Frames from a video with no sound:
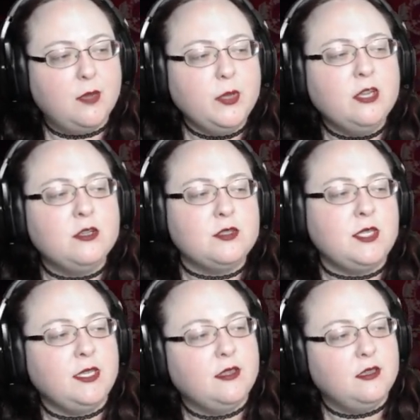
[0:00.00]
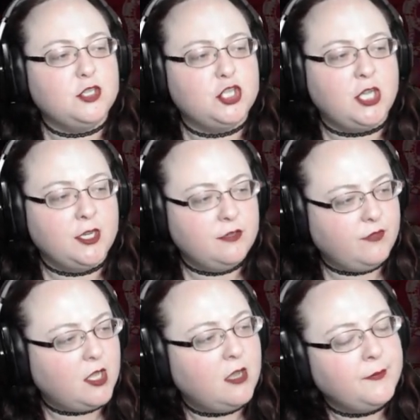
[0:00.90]
We can also take the Shunned
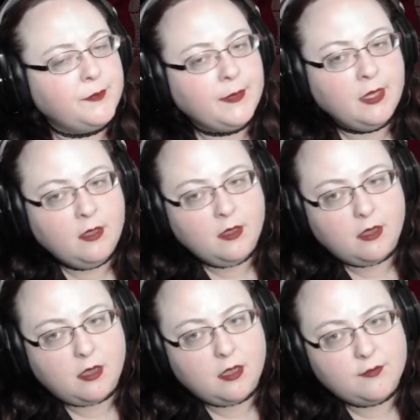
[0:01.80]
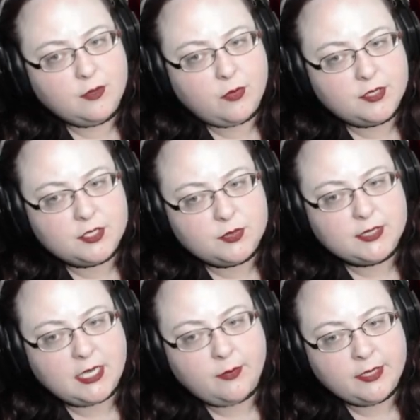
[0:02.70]
flaw, if we wanted to do it
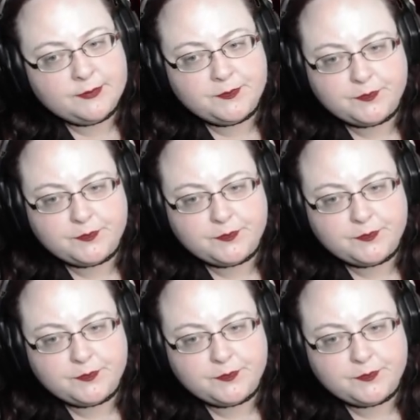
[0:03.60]
that way.